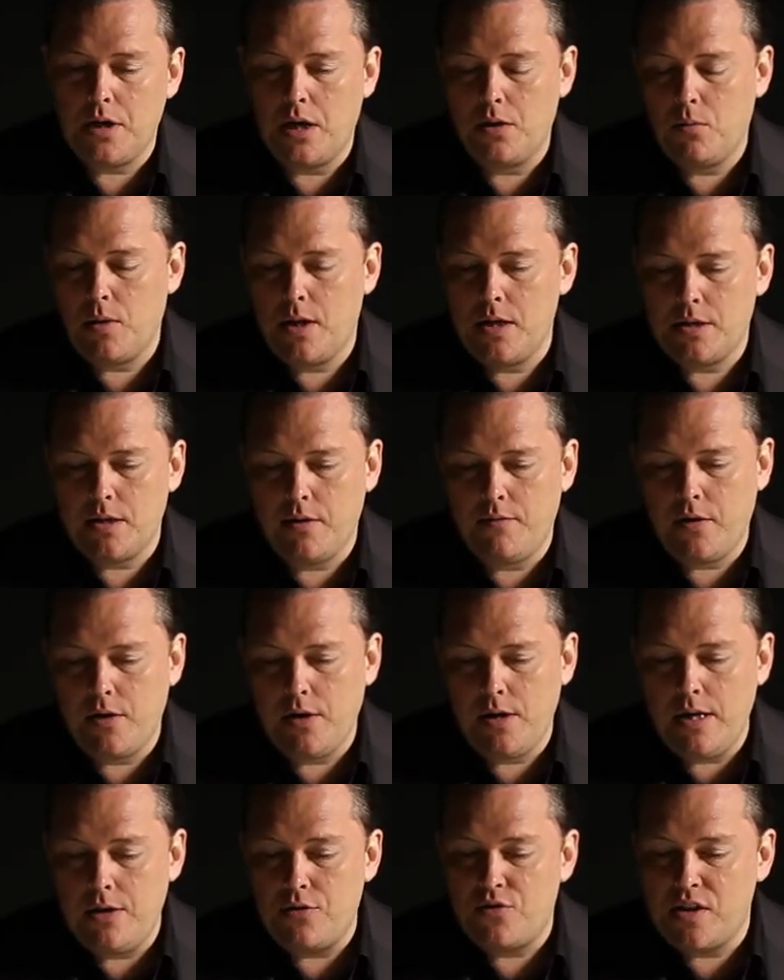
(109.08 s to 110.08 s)
otherwise a
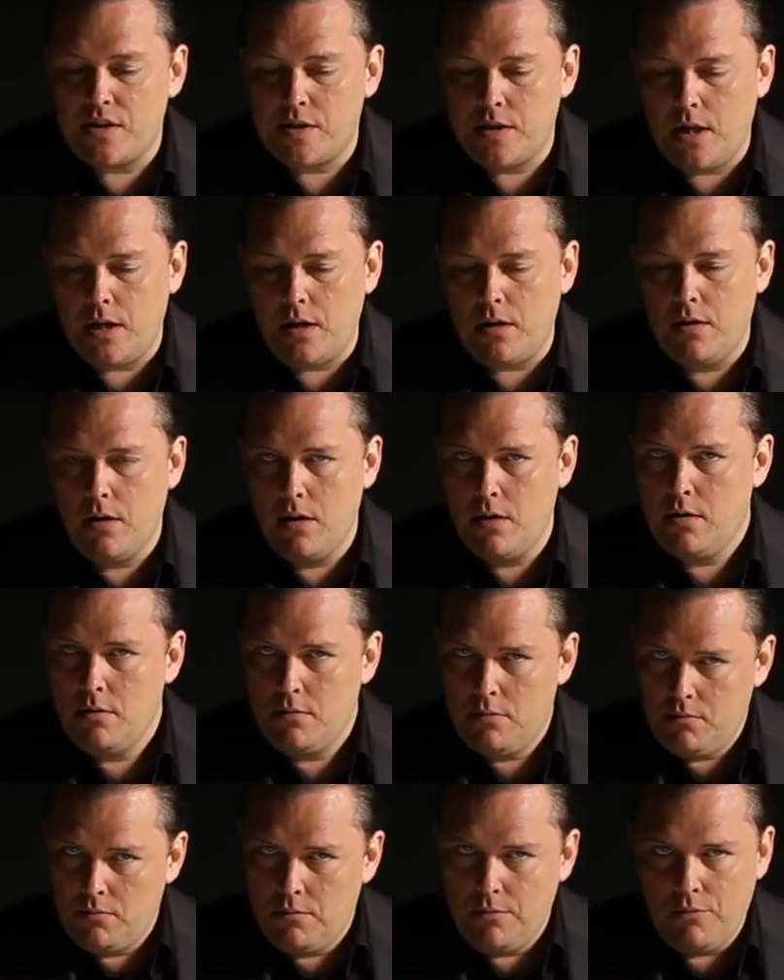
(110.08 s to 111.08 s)
very interesting
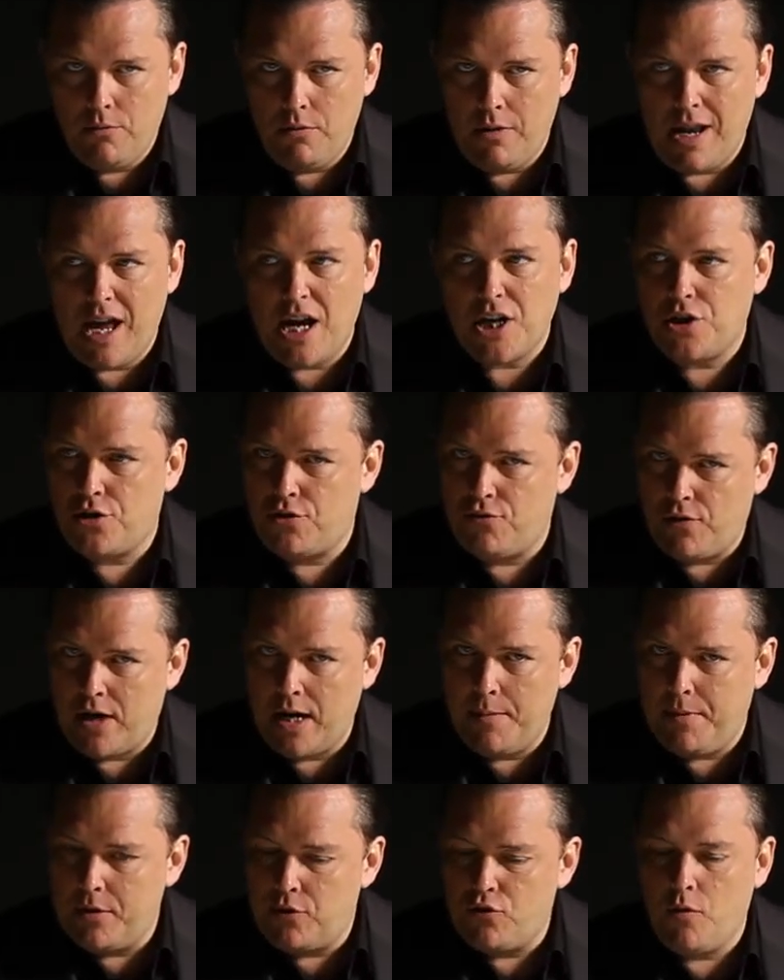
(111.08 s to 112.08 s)
lush,
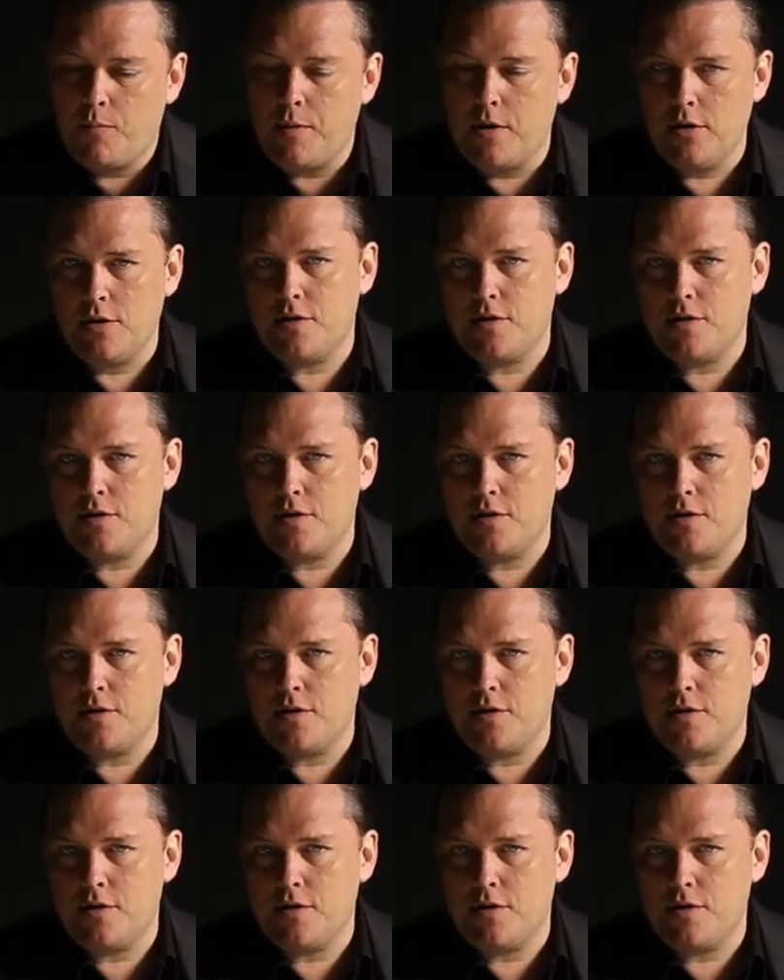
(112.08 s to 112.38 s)
ripe, and tropical